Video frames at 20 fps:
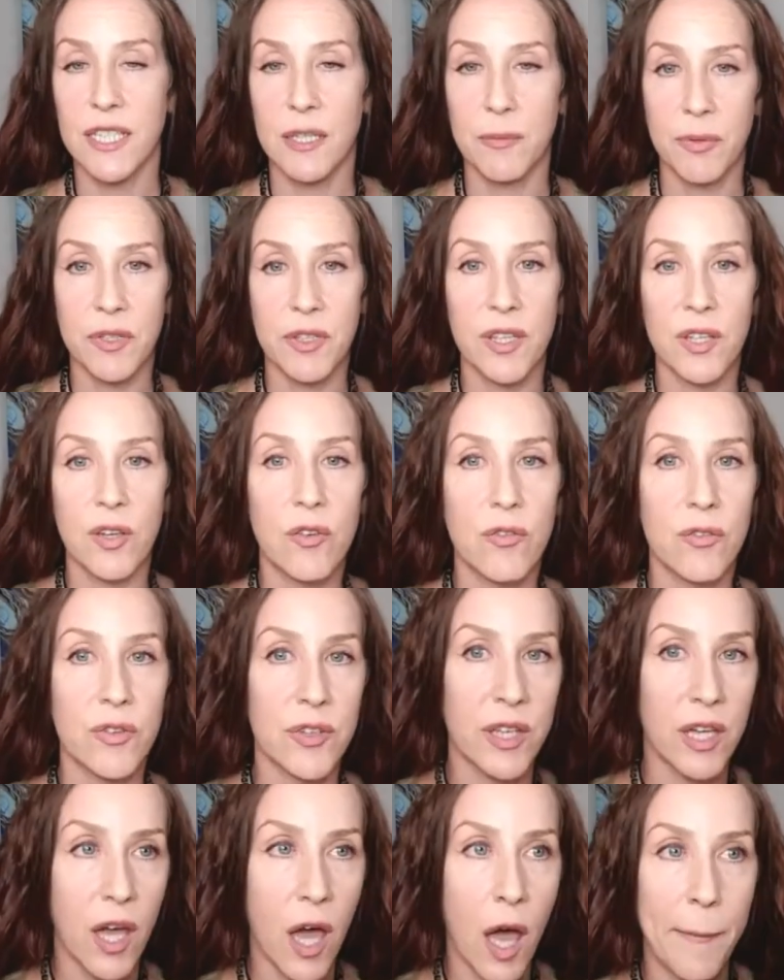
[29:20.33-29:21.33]
Typically
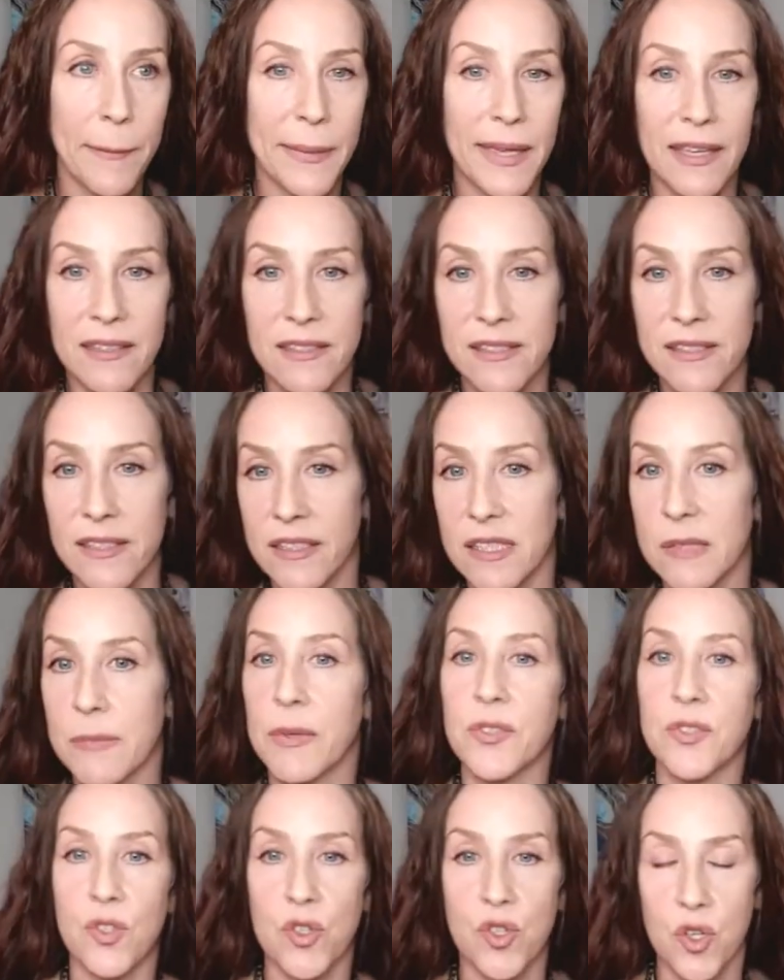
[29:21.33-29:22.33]
over the coming
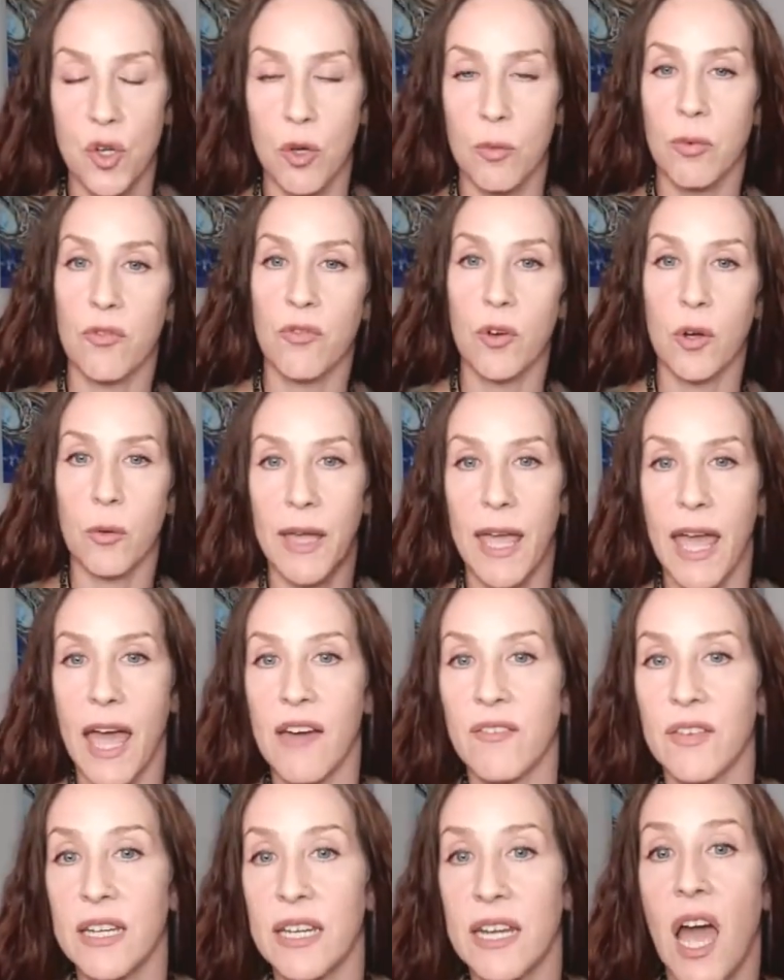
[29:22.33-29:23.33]
6 months or so, before we
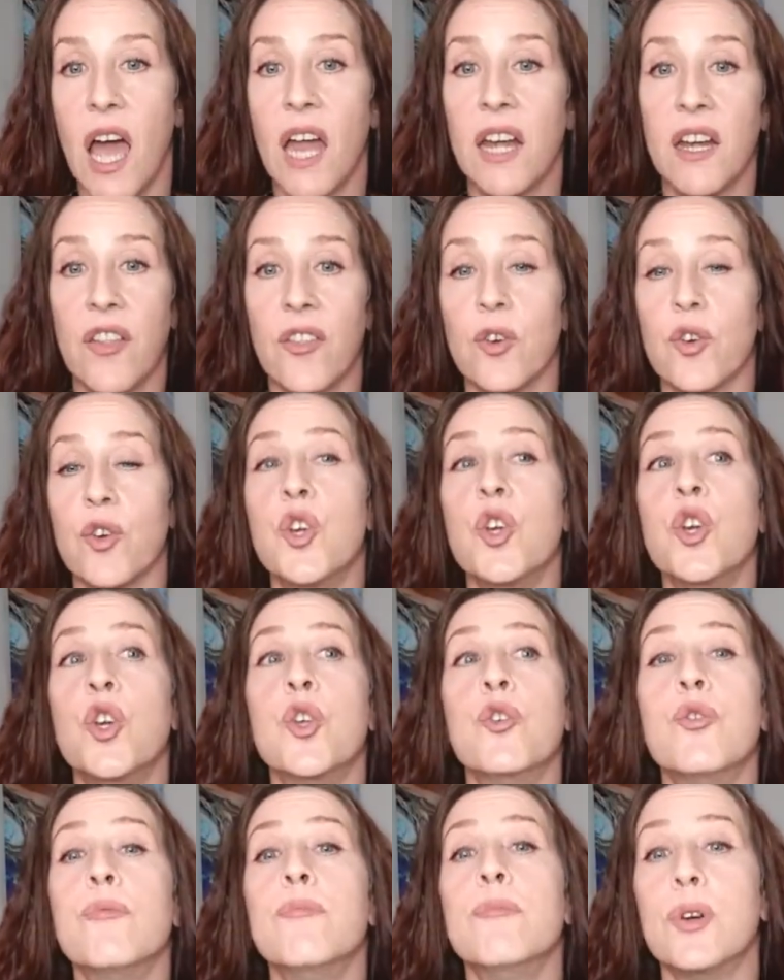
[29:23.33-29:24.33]
have another
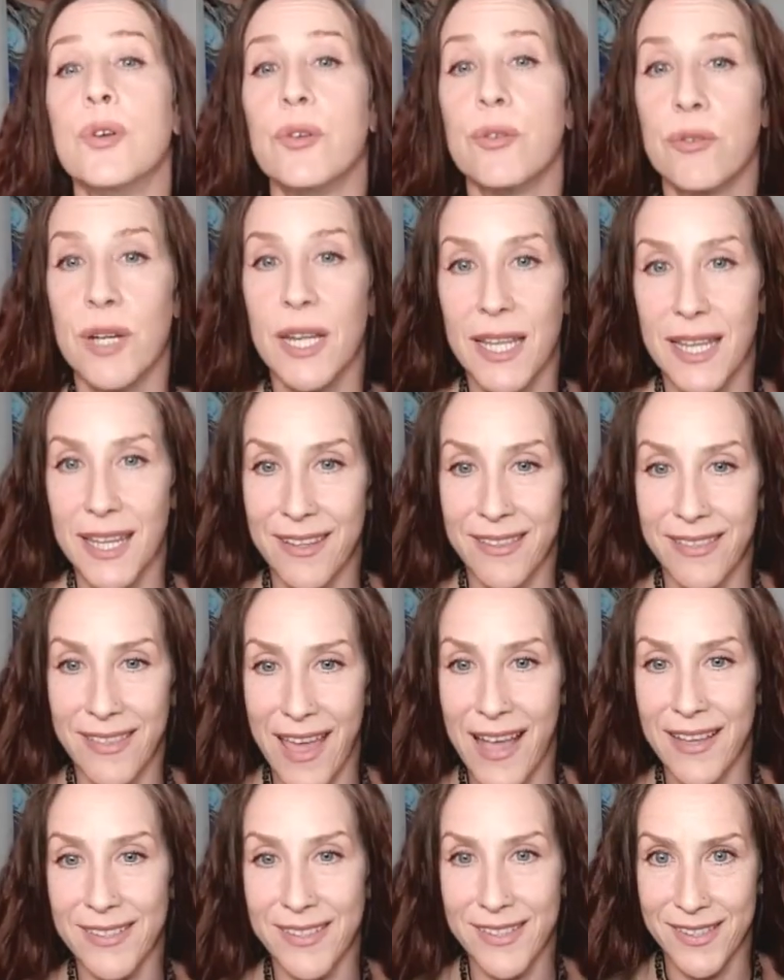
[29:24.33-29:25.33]
new moon
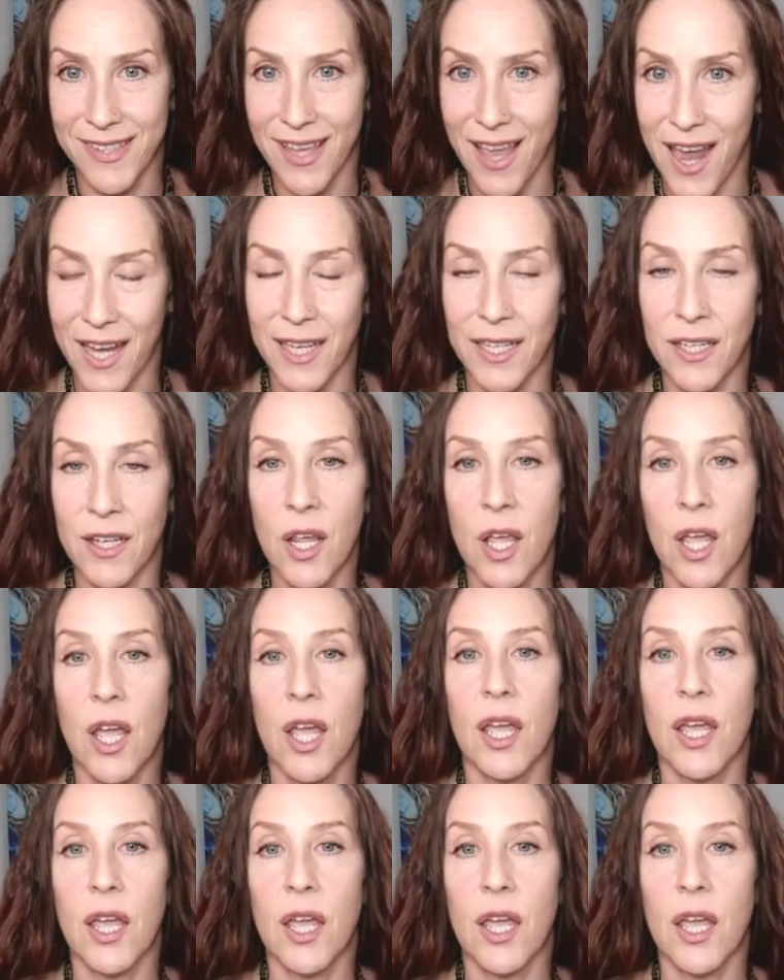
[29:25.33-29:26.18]
in that sign,